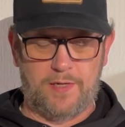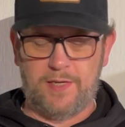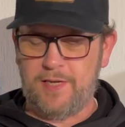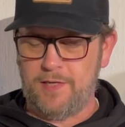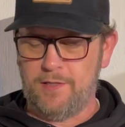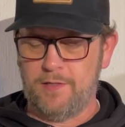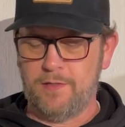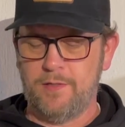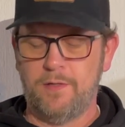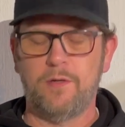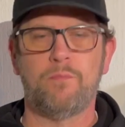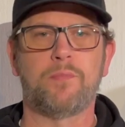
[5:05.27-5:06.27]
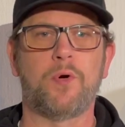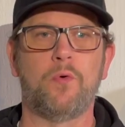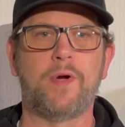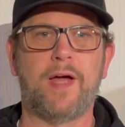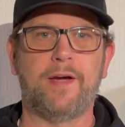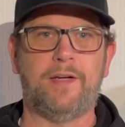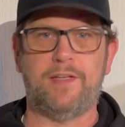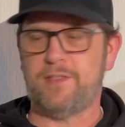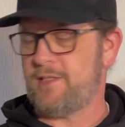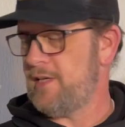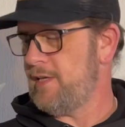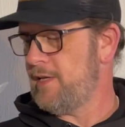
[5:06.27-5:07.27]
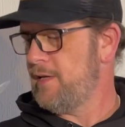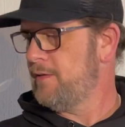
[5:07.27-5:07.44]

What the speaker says: Heaton Pro 90Z.